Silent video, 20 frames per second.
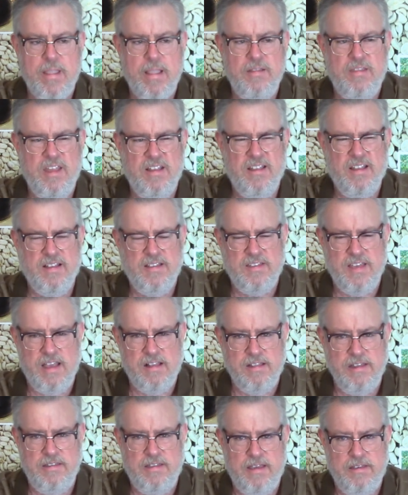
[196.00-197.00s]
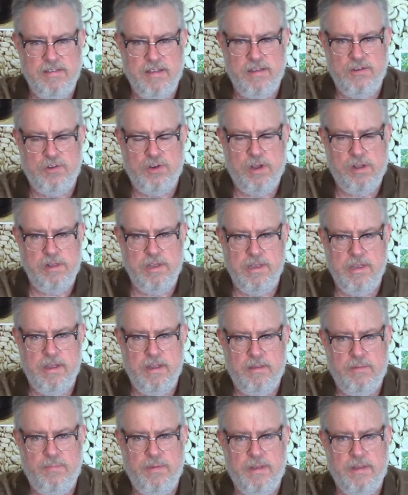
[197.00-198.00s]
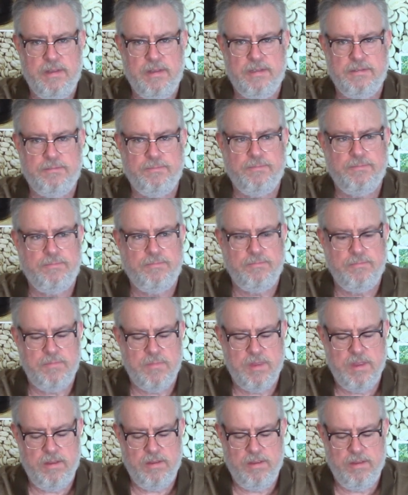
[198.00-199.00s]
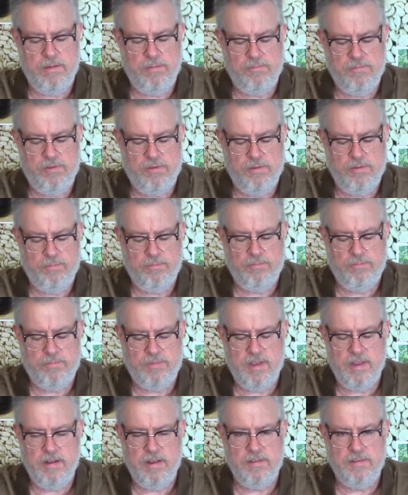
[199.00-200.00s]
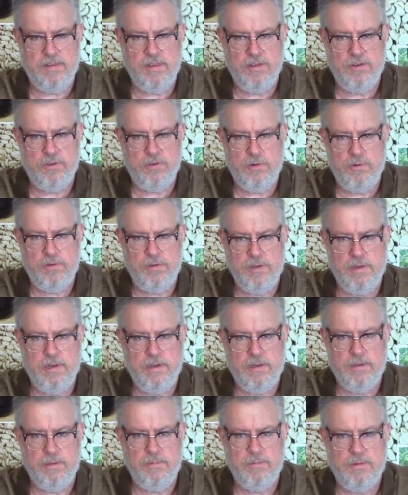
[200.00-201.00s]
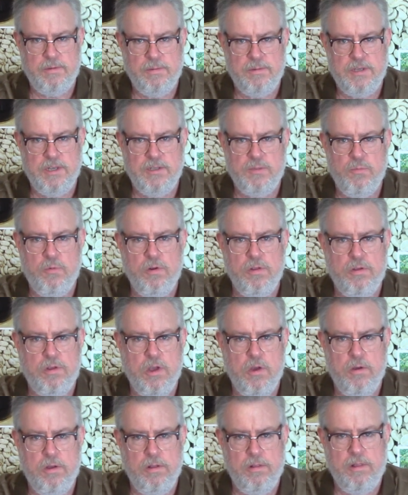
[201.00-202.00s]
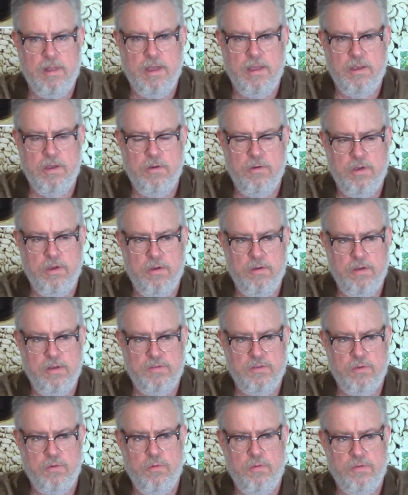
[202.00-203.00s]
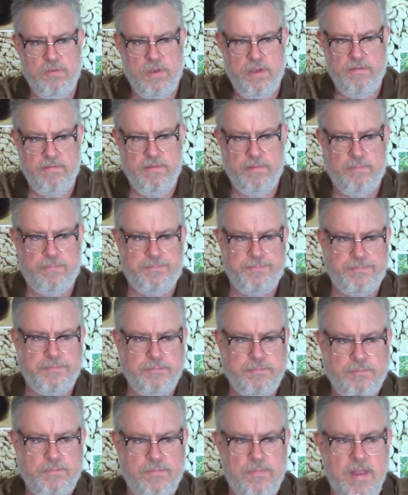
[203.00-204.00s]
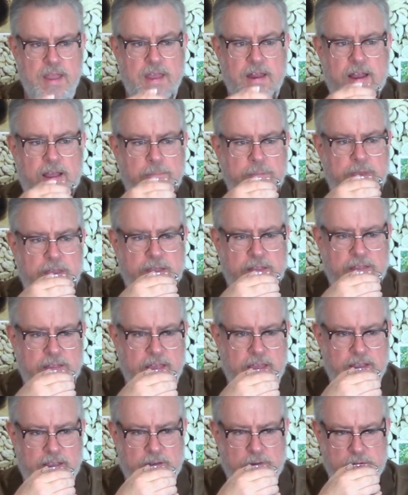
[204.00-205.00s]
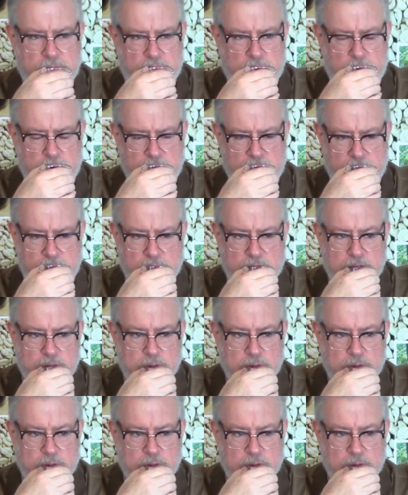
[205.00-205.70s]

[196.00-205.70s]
Doesn't exactly taste like chocolate yet, but the tendency is usually to taste more like, like cocoa as it cools off. And I'm getting that sort of thing.